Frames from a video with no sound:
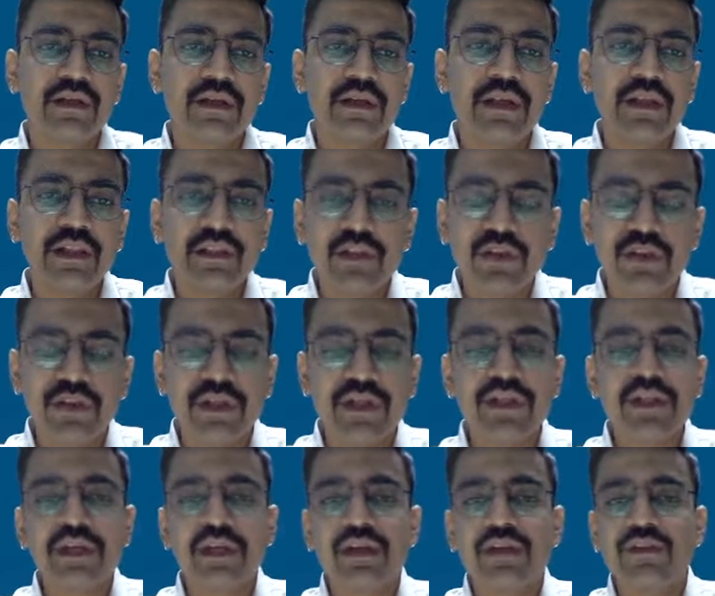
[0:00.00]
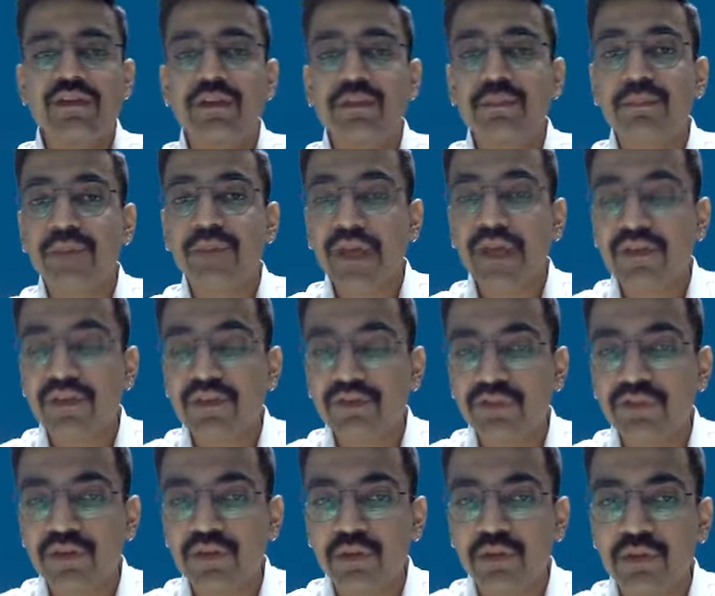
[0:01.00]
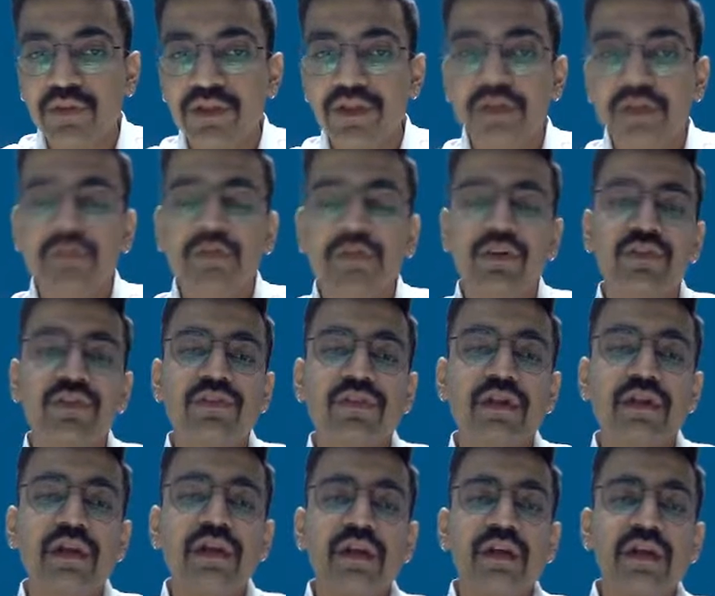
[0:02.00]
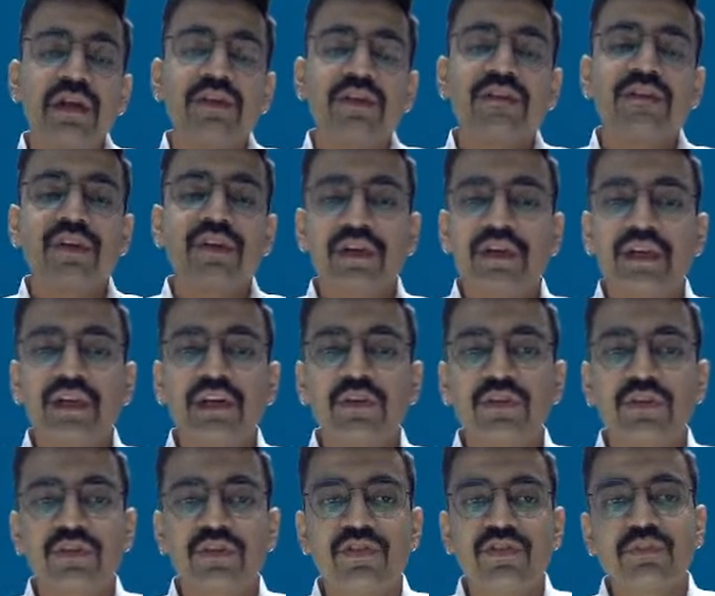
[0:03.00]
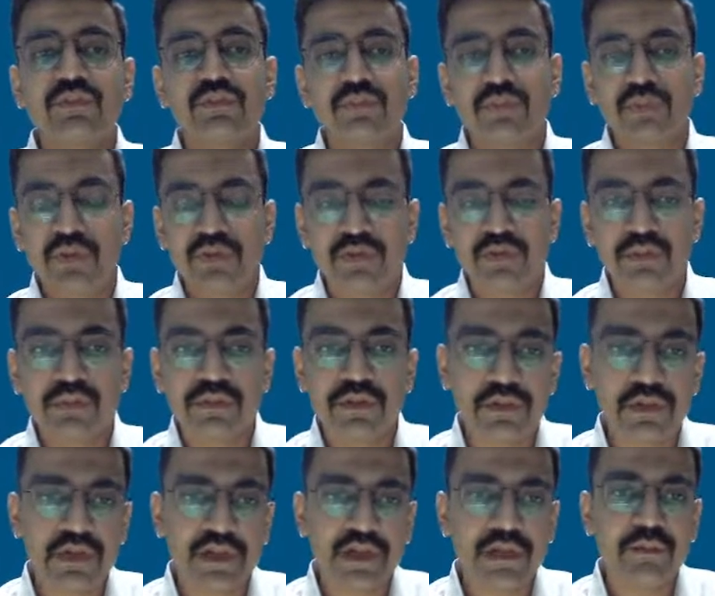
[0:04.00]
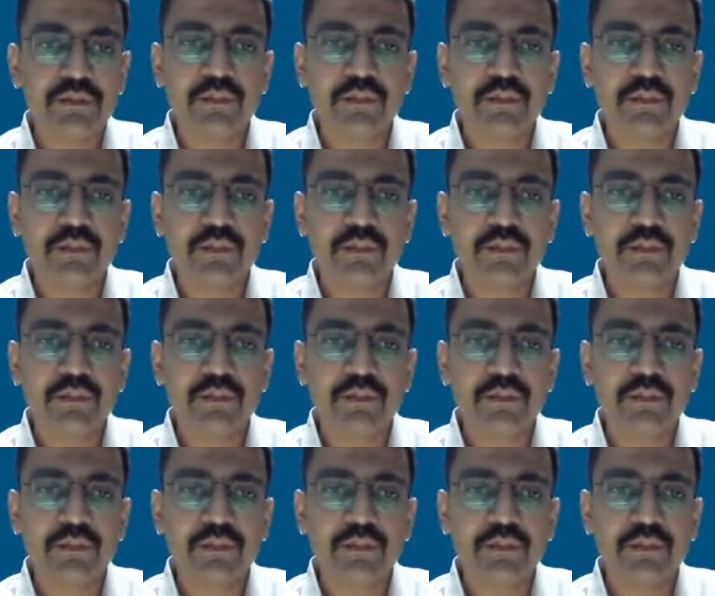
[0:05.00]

in theory, is the price of the commodity, because in certain goods, in